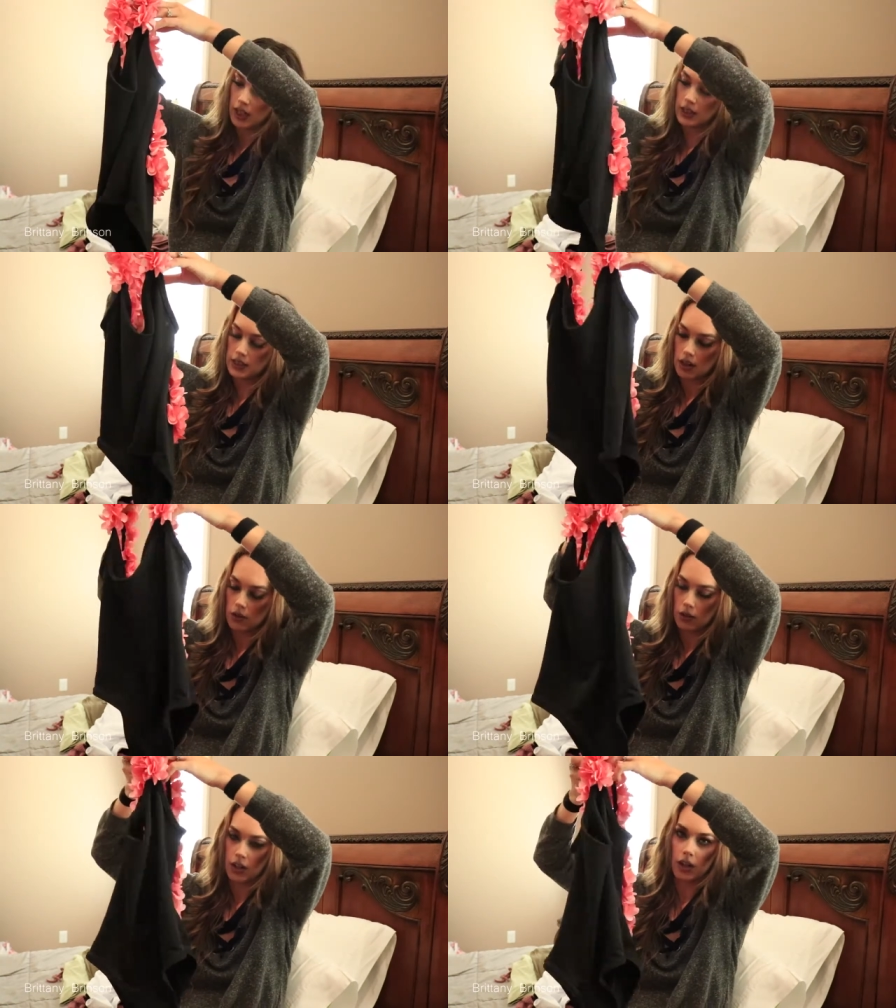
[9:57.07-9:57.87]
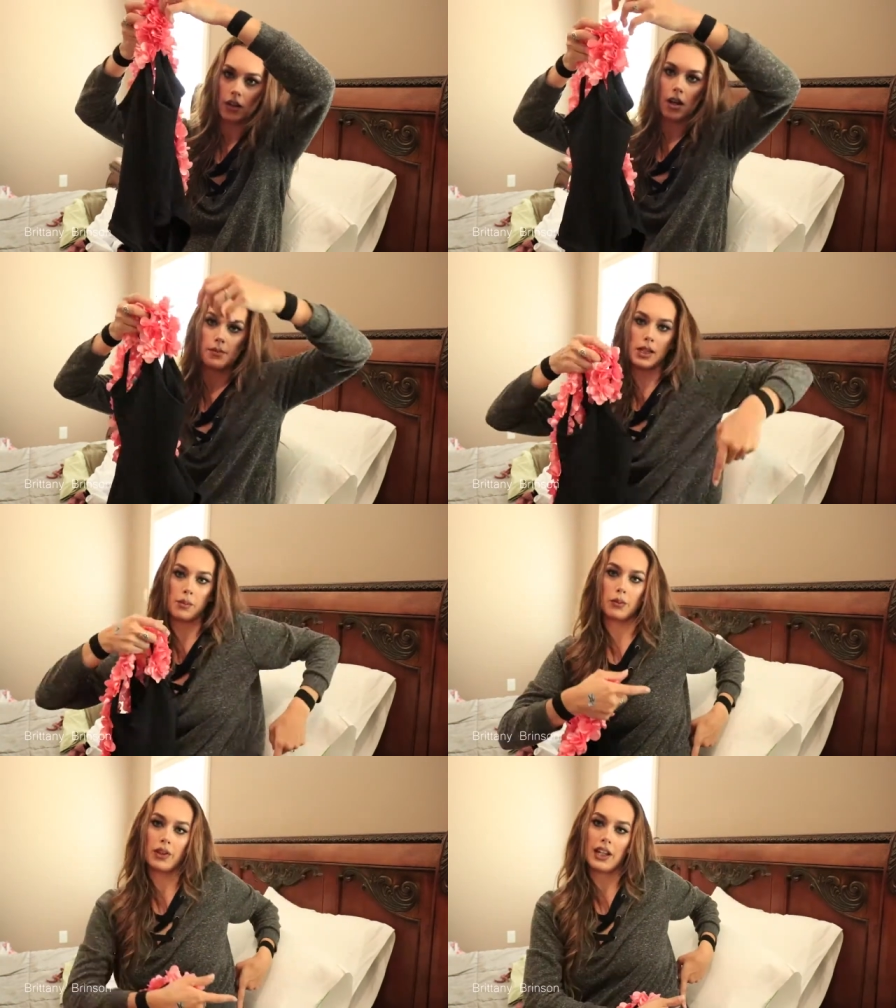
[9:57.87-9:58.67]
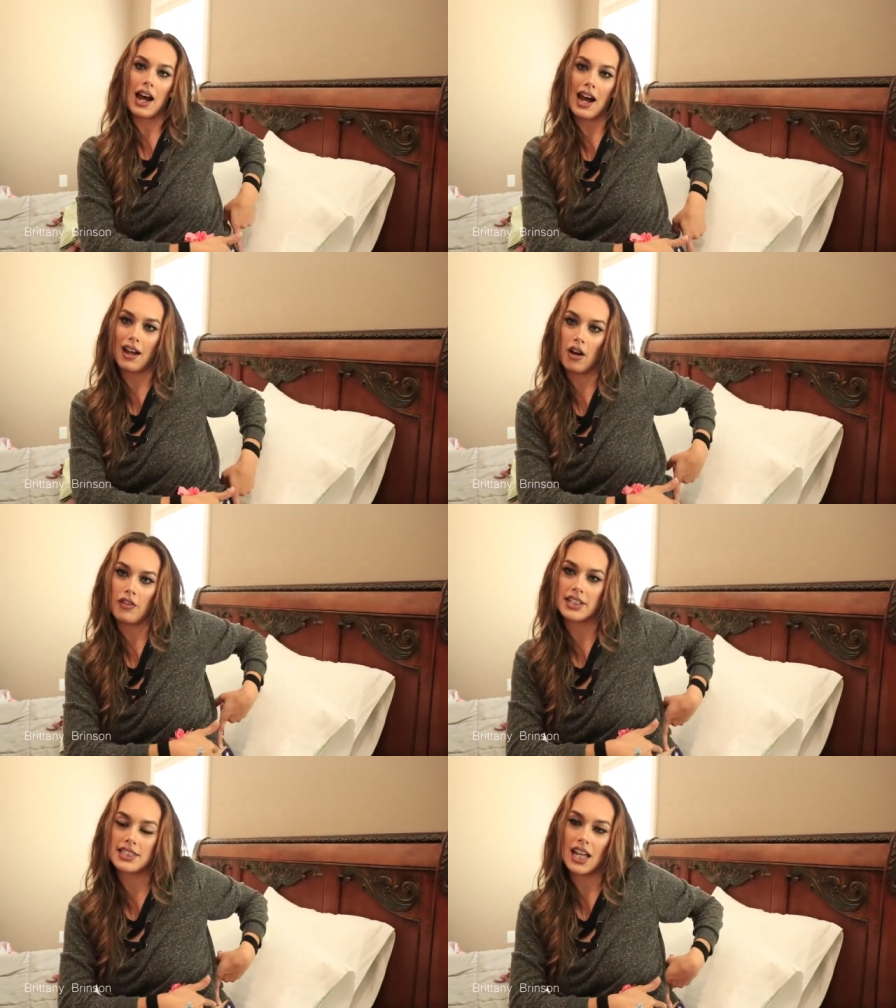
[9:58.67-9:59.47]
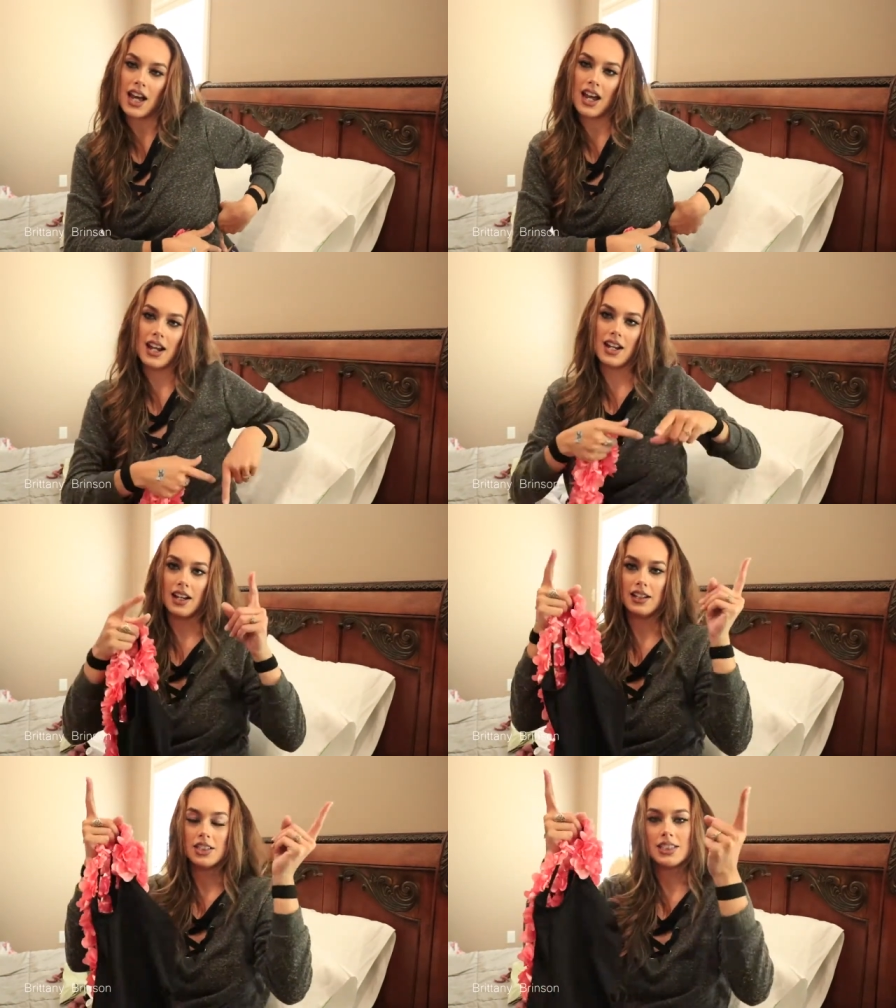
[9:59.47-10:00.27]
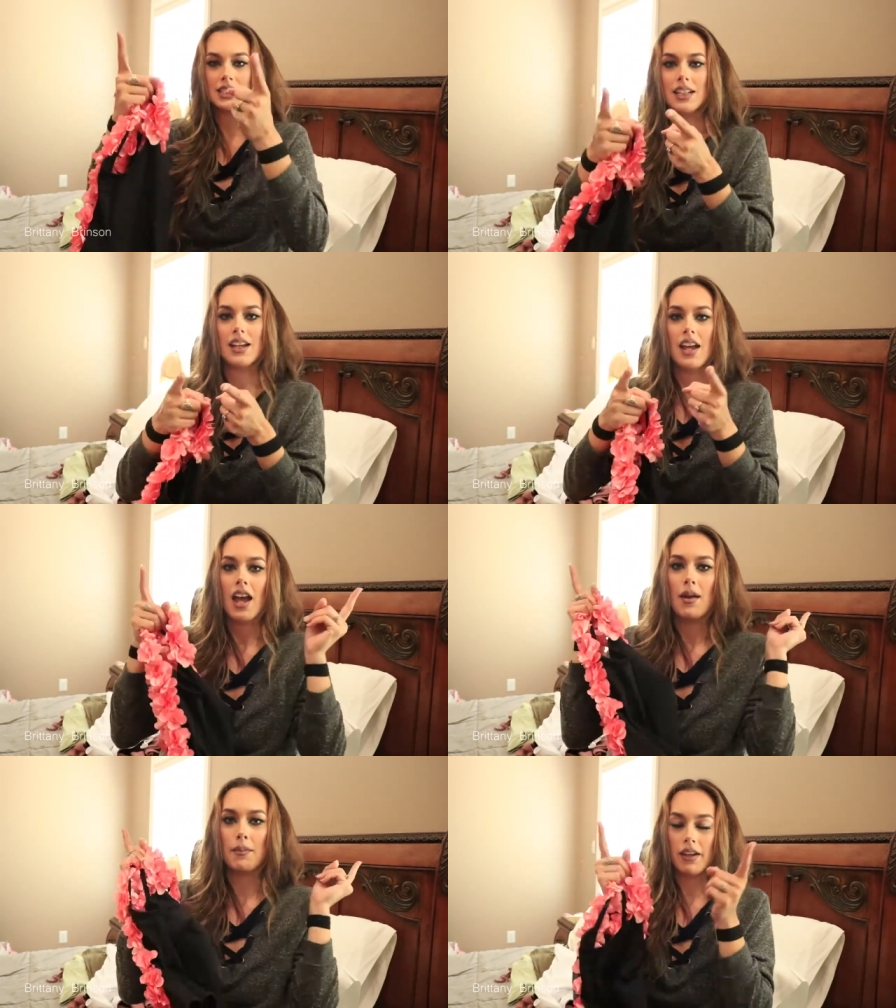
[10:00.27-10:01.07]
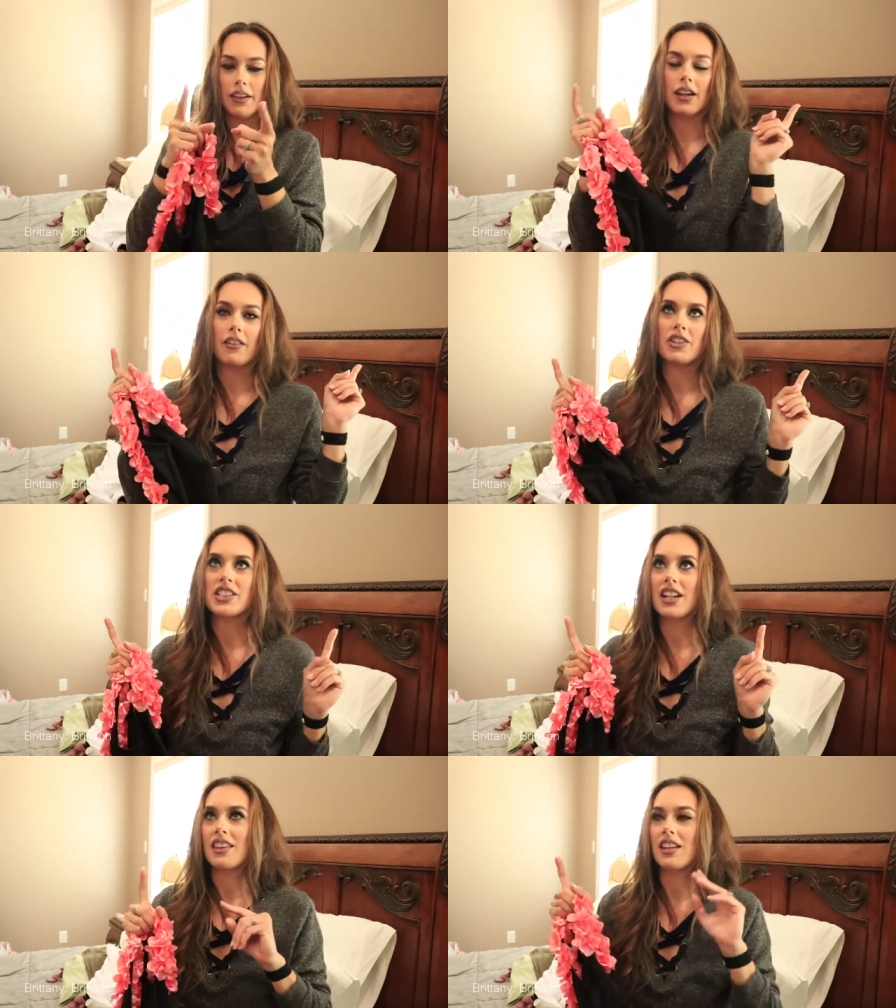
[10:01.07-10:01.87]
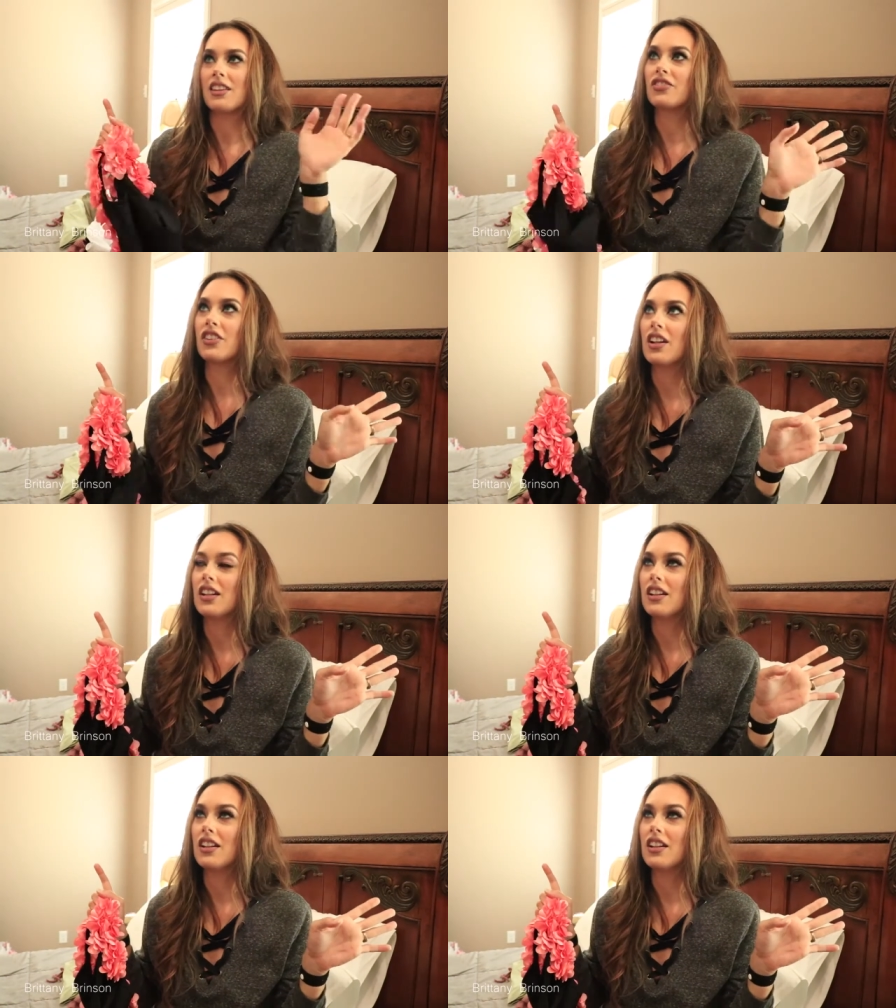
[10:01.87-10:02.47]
It does not work. It comes up really high on the side and just barely covers anything in the front